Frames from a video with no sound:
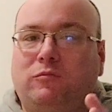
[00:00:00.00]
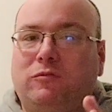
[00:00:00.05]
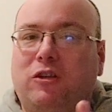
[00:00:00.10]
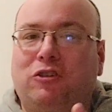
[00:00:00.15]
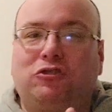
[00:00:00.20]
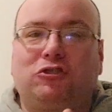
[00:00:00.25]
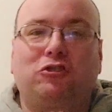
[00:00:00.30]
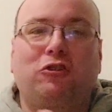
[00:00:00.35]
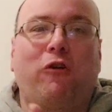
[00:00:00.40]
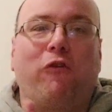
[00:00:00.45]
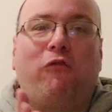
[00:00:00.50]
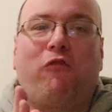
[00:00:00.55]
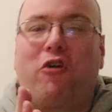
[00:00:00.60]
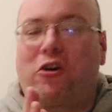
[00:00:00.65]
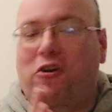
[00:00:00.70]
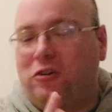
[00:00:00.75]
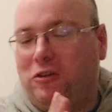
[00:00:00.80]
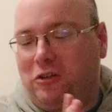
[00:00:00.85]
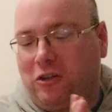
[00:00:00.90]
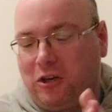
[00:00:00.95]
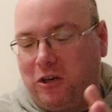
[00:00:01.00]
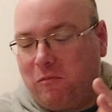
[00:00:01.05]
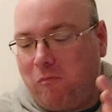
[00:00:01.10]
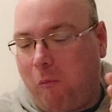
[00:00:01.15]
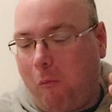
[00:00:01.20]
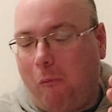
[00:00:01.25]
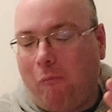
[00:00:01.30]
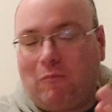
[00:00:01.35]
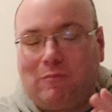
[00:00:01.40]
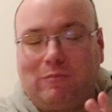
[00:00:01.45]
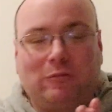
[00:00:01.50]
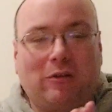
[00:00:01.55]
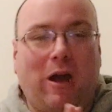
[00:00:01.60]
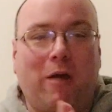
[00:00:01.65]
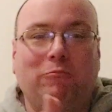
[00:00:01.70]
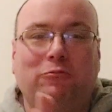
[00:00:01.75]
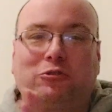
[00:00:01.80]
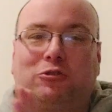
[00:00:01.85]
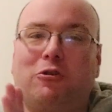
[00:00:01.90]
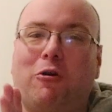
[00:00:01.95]
It's so fucking good.
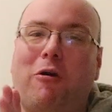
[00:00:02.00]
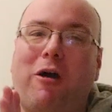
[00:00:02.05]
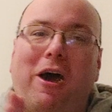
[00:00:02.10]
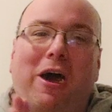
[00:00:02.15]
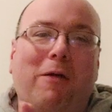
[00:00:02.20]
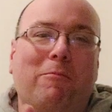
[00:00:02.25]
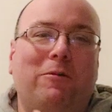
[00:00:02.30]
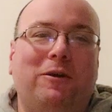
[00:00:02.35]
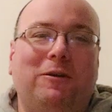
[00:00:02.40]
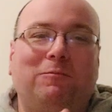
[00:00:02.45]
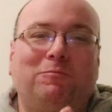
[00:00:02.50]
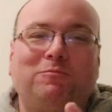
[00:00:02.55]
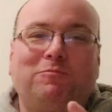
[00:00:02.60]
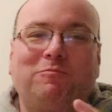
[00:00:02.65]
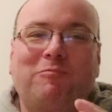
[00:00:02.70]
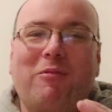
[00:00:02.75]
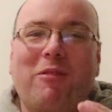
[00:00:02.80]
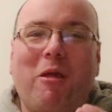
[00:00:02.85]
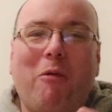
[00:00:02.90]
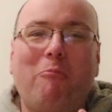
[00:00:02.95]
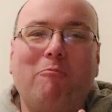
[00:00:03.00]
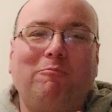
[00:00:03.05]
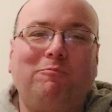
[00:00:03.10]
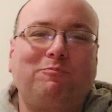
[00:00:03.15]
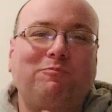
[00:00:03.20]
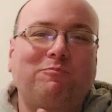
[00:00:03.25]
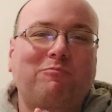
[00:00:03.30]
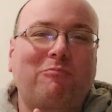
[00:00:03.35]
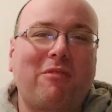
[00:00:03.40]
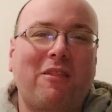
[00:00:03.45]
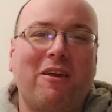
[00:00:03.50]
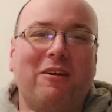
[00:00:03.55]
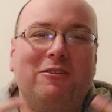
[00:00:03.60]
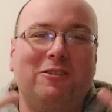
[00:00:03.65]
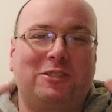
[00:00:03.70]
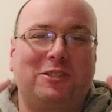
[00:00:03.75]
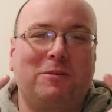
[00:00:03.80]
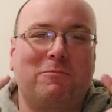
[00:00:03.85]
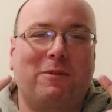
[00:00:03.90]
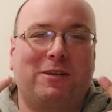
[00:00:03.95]
I'm so happy. You
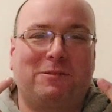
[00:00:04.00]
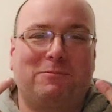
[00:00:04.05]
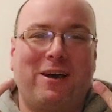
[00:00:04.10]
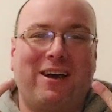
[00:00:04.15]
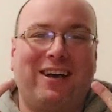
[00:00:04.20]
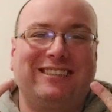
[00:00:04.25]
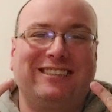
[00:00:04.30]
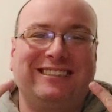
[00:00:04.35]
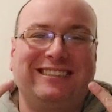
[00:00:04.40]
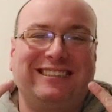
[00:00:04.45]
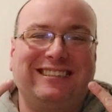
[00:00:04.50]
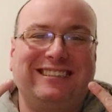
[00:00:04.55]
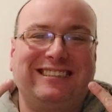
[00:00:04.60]
see my smile.